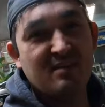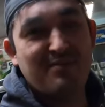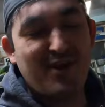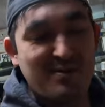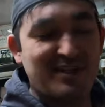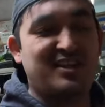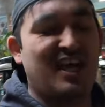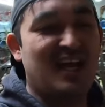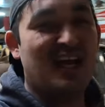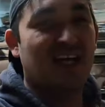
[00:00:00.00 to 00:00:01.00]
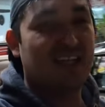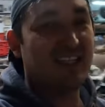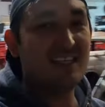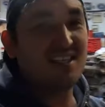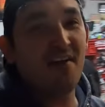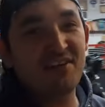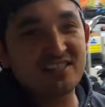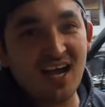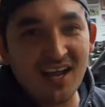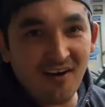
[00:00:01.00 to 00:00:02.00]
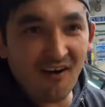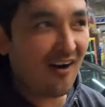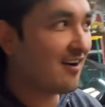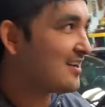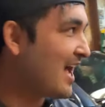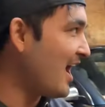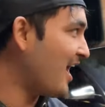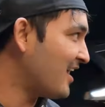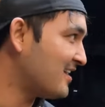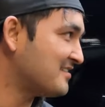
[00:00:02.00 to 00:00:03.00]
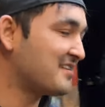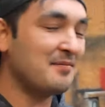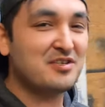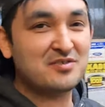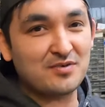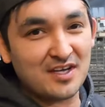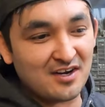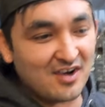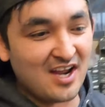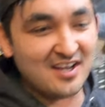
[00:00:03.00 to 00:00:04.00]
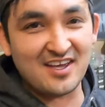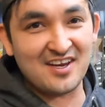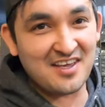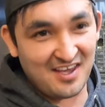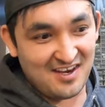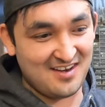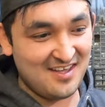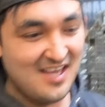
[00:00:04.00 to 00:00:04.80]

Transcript: can pretty much get, like this stuff is not hard, guys. I'm just reiterating it again.